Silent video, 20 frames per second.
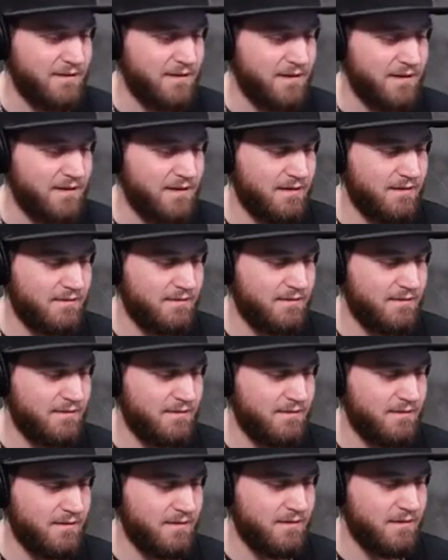Uh-oh.
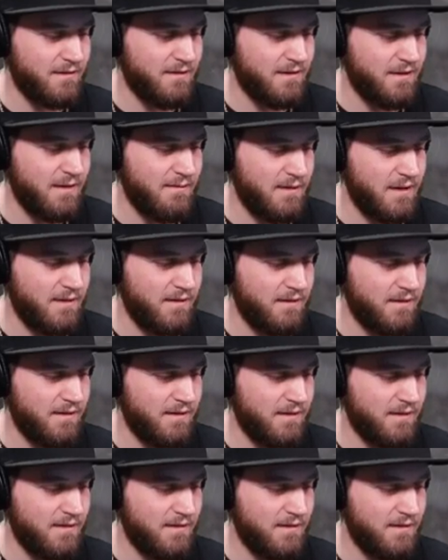Keep going.